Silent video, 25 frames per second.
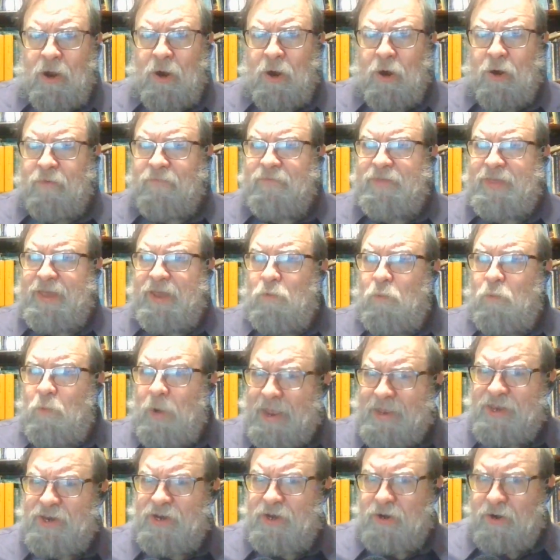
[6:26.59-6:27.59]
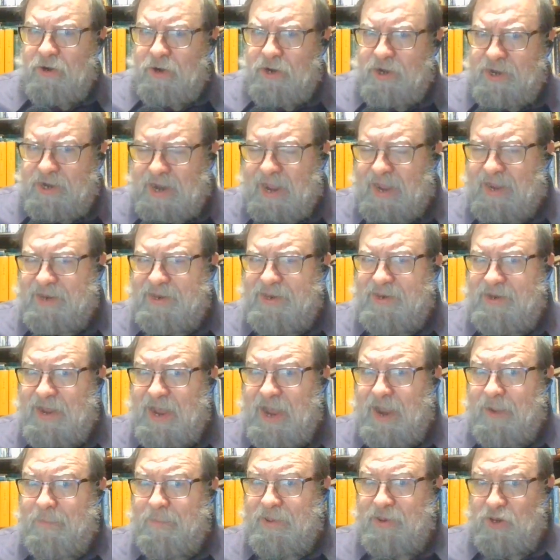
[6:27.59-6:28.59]
are of the Western text
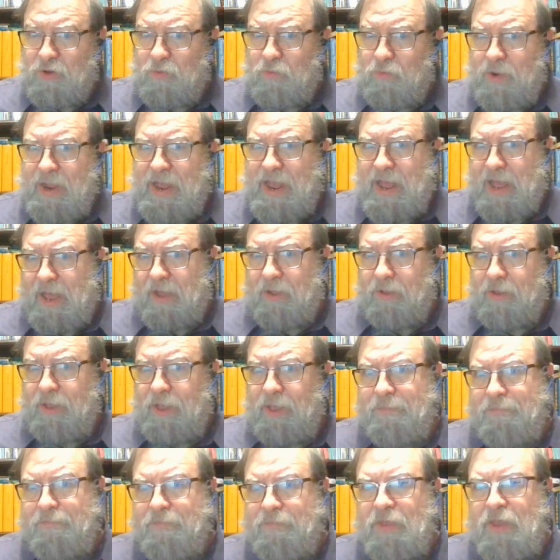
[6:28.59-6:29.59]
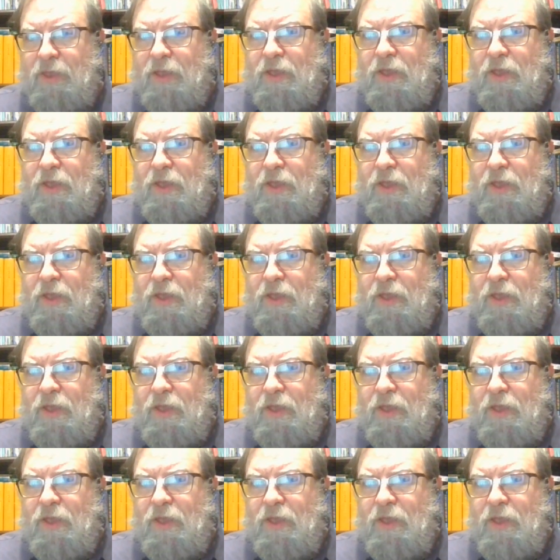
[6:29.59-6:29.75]
type as well,